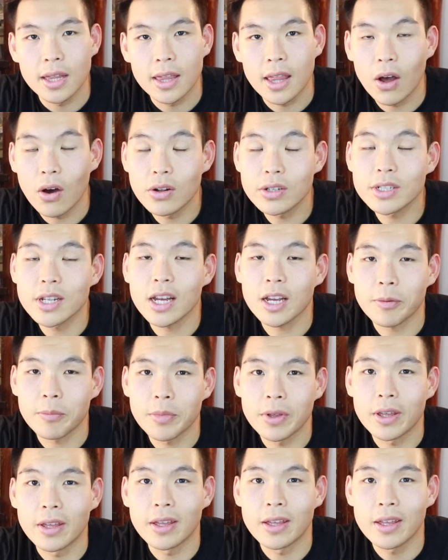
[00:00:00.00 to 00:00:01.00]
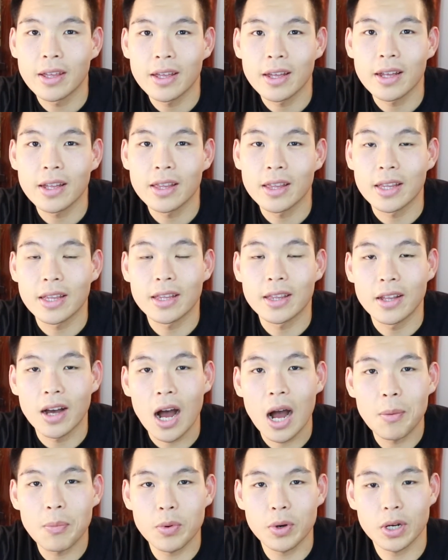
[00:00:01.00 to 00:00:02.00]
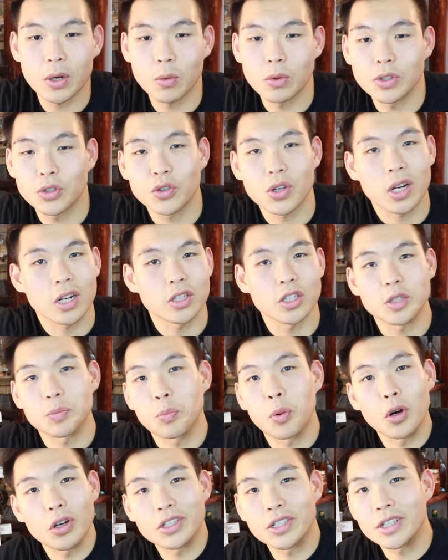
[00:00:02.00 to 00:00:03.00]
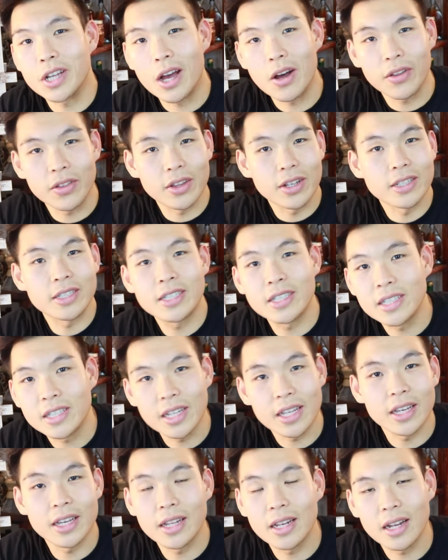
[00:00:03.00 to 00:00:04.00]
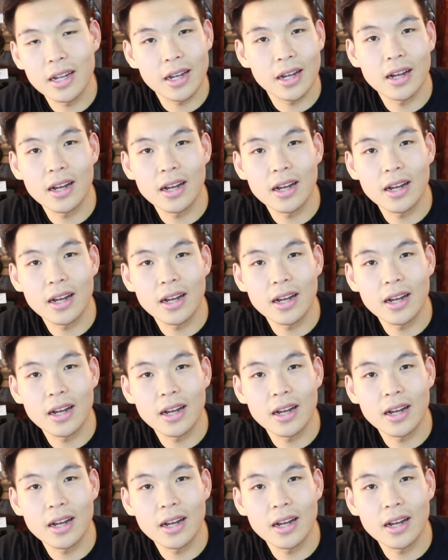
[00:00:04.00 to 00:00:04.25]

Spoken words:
That was like me. The operator was trying to just push down the seat,